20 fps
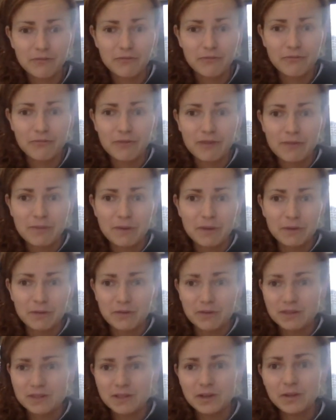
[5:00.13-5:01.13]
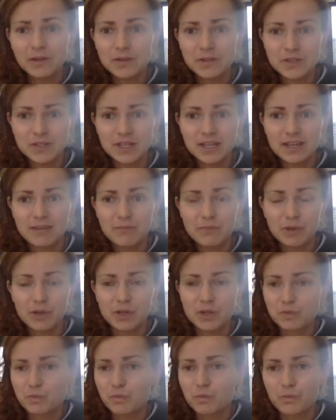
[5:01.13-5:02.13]
female's physiology,
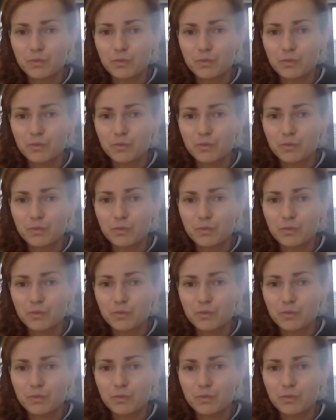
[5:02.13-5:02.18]
because